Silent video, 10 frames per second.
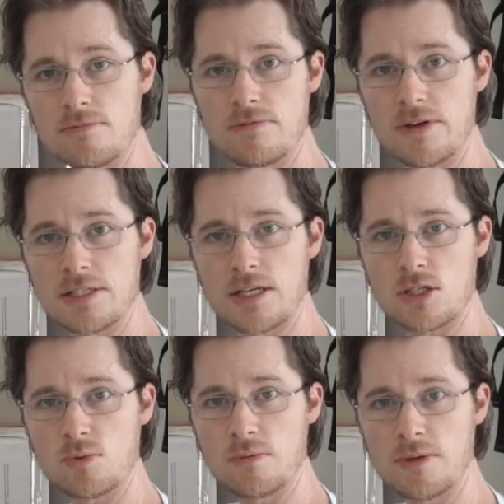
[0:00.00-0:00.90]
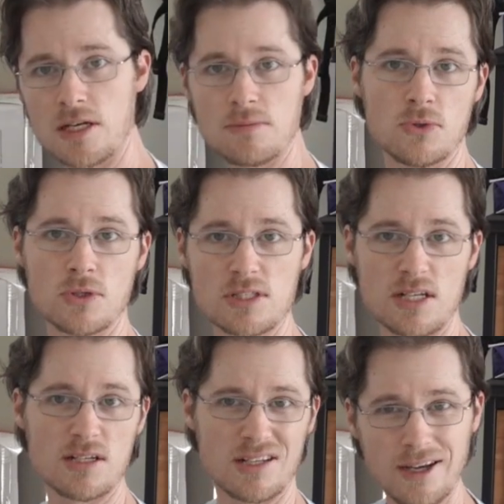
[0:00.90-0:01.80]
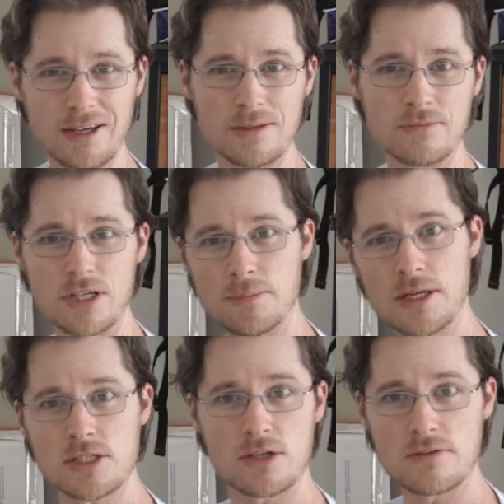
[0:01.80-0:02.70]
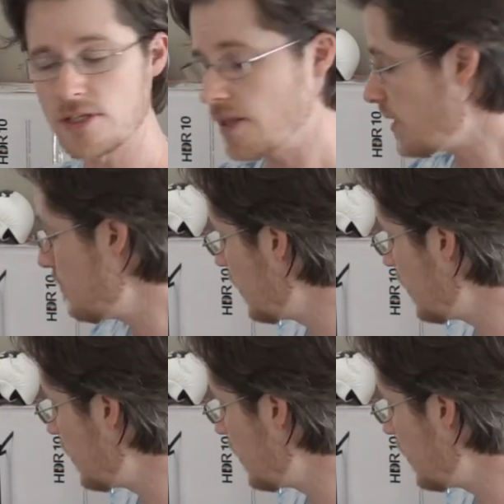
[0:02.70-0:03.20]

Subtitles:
the Fairtex with me anymore because I didn't like them very much, so I've sent them